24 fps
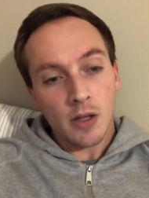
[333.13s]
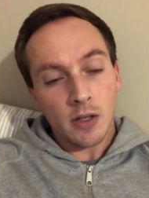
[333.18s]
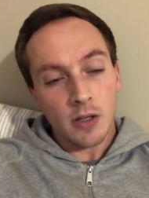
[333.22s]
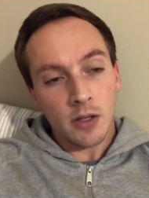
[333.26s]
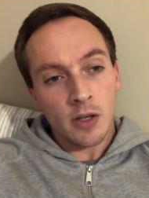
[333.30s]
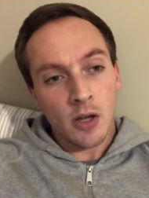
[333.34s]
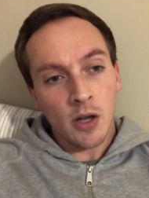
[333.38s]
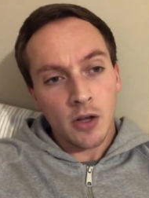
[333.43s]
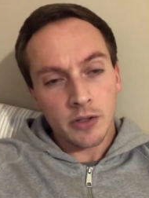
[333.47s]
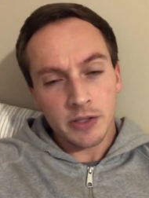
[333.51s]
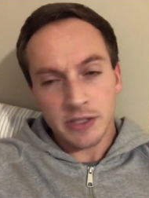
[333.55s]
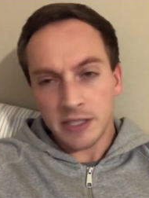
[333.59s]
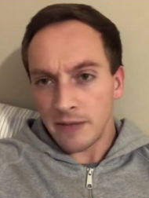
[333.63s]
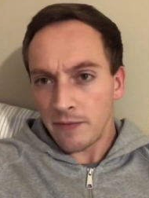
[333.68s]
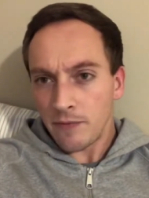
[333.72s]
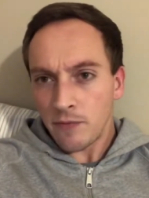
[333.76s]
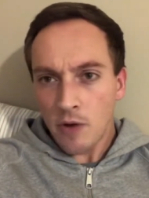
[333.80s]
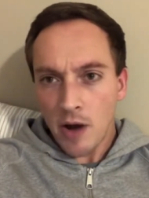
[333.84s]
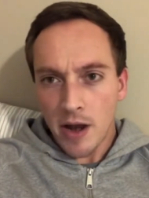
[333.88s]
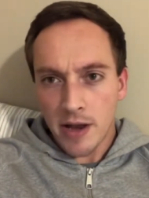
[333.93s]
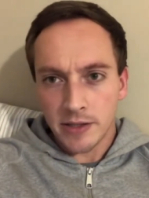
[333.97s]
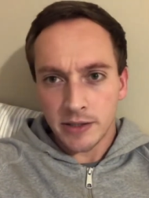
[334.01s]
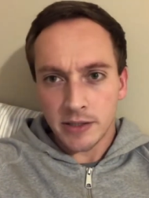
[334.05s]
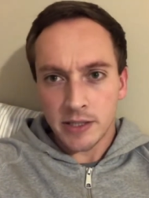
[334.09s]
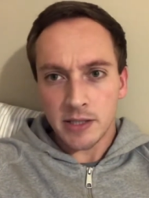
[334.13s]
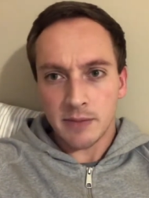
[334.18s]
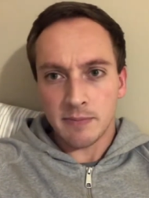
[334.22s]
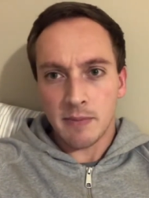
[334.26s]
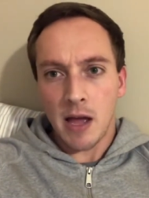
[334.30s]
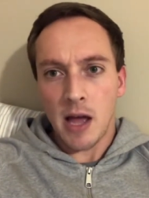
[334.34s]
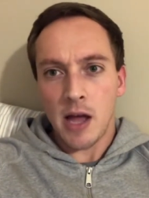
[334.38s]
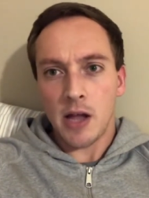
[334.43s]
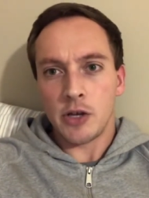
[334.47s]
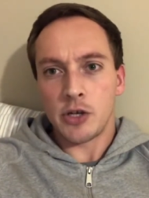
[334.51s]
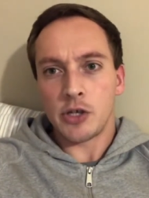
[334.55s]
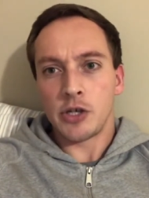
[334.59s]
can't see friends as
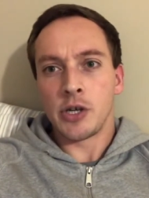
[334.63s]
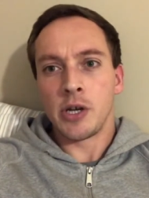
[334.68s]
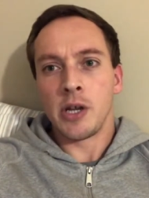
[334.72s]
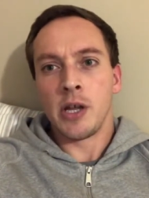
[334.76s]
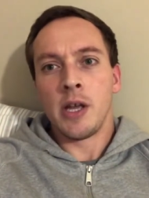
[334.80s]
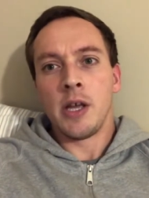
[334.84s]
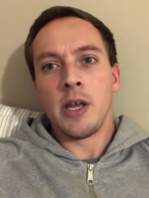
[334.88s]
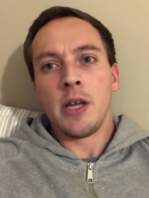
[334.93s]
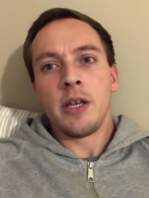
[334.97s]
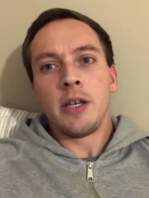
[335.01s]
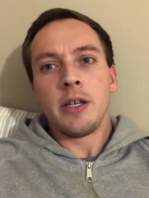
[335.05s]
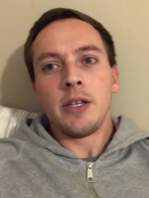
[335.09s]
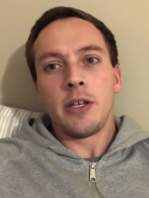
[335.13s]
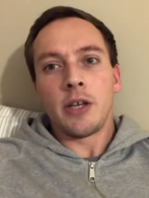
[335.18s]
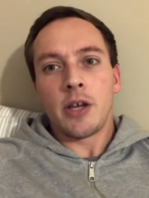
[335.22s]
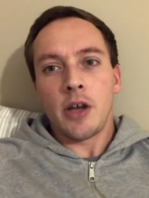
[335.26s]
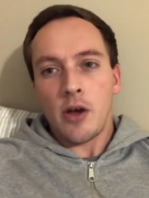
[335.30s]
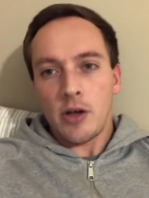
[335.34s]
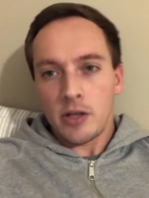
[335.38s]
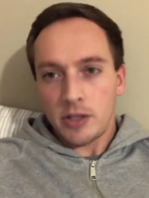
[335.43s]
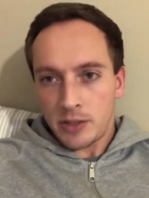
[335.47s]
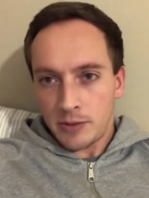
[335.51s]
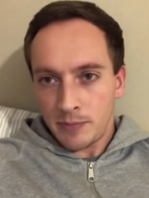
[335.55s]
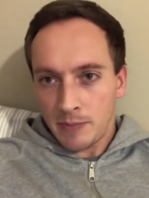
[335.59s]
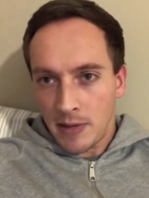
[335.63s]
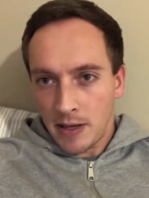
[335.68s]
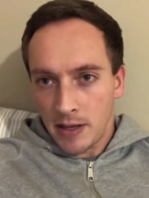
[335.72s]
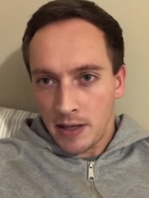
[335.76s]
much you can't